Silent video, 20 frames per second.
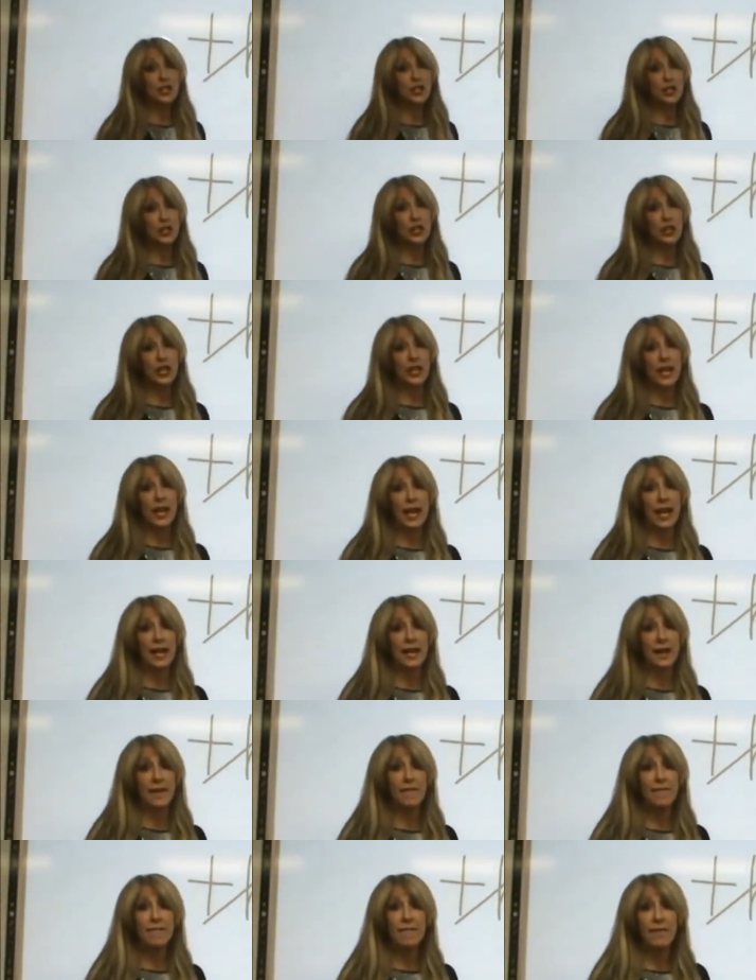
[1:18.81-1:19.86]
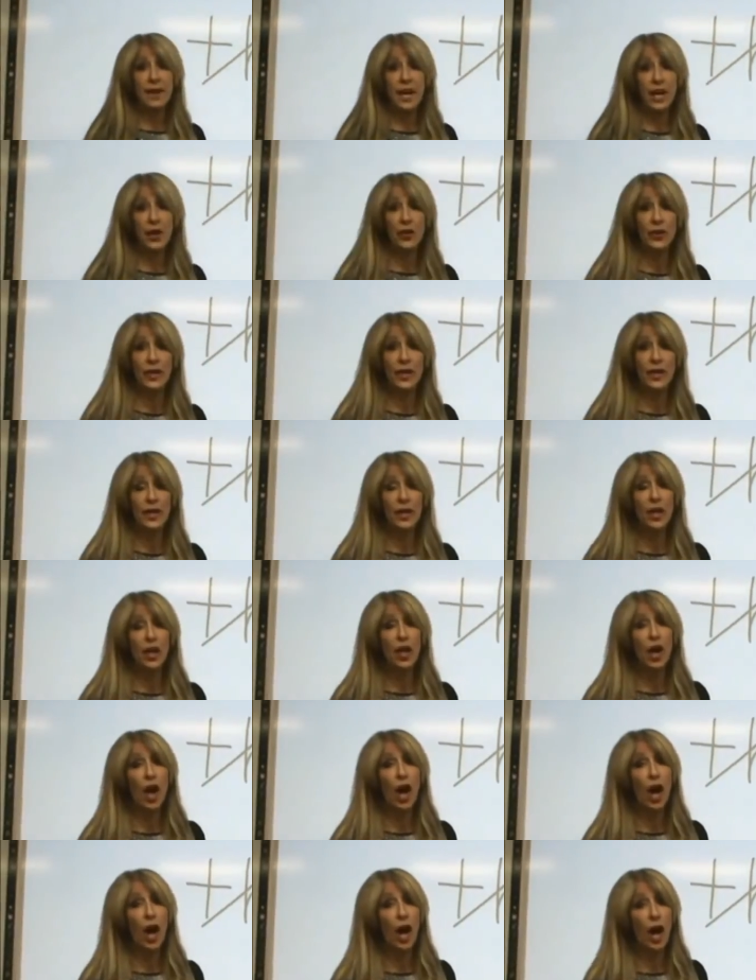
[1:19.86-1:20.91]
look at a very
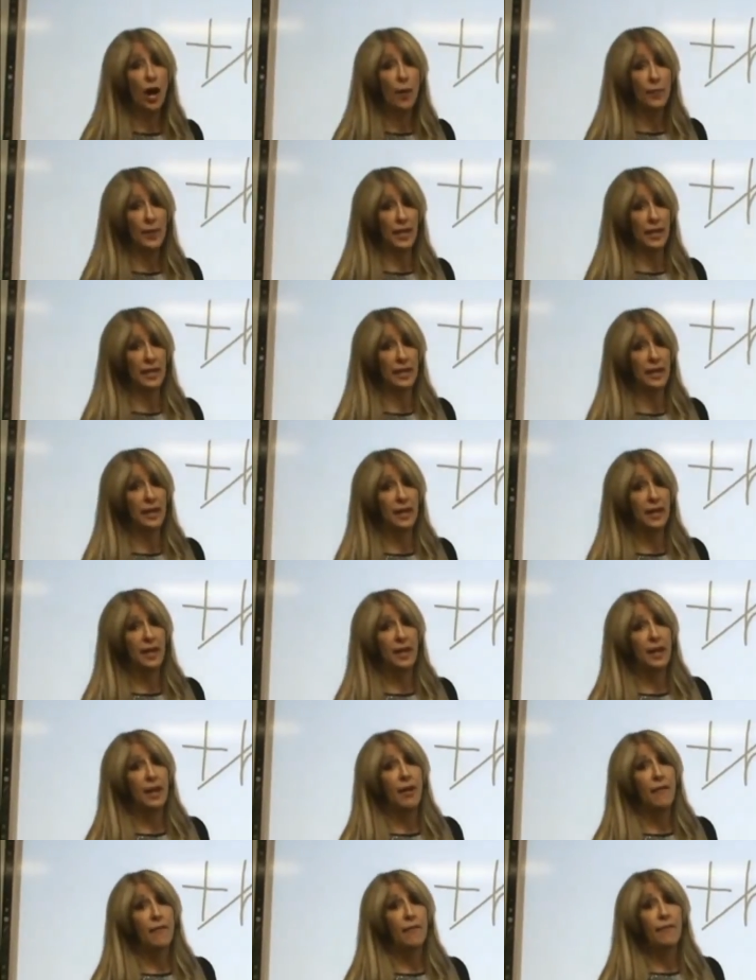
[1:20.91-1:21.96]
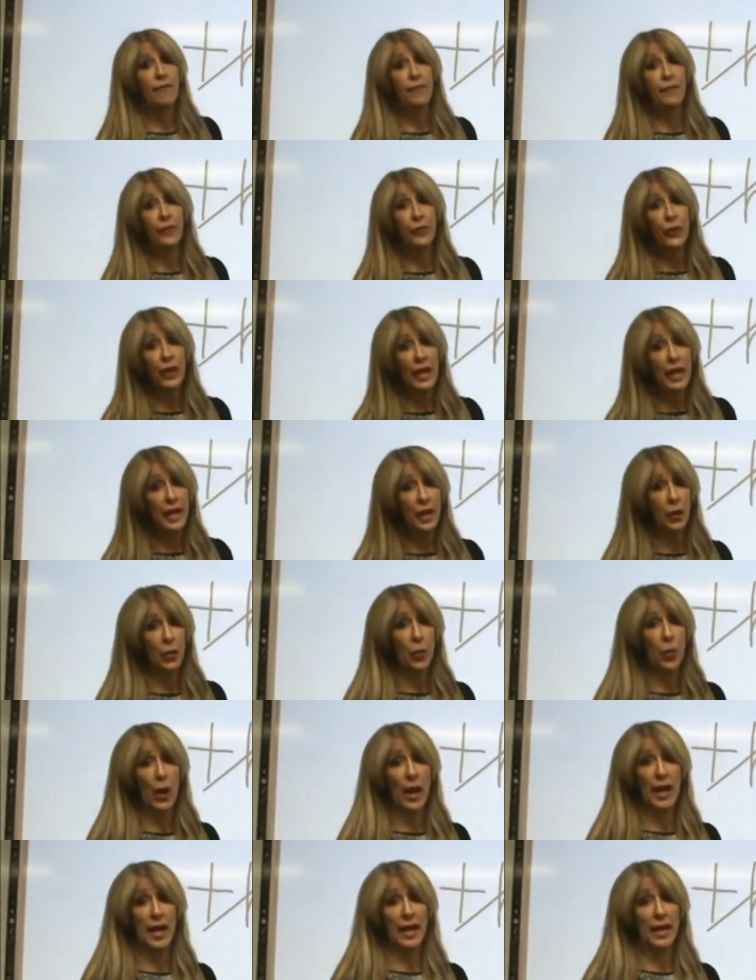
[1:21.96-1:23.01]
common,
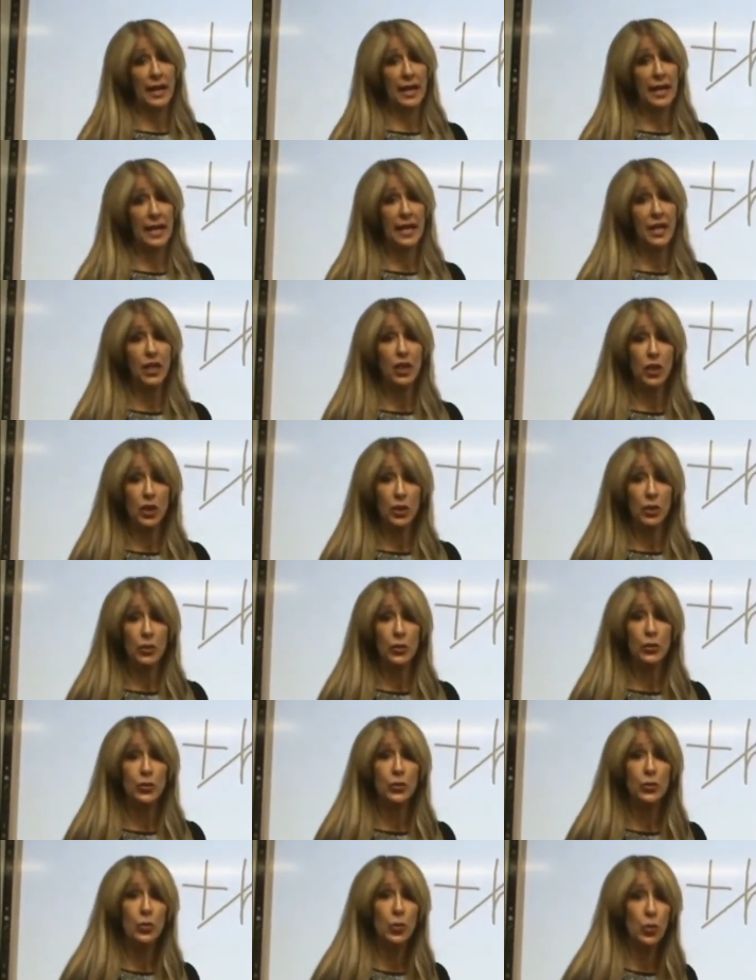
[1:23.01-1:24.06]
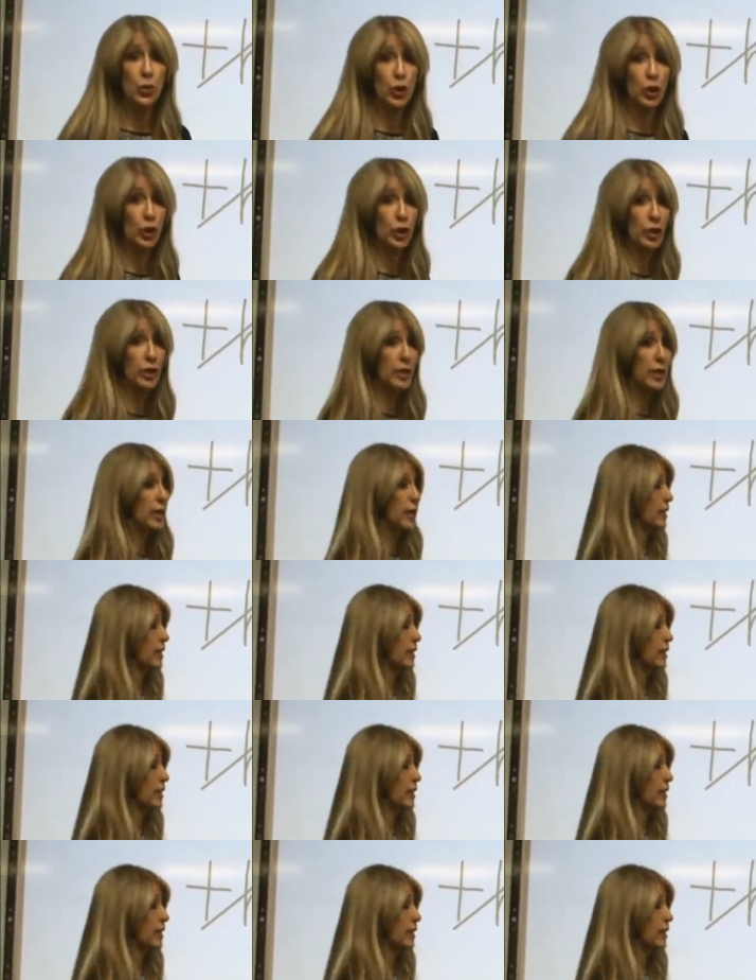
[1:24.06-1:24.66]
frequently used word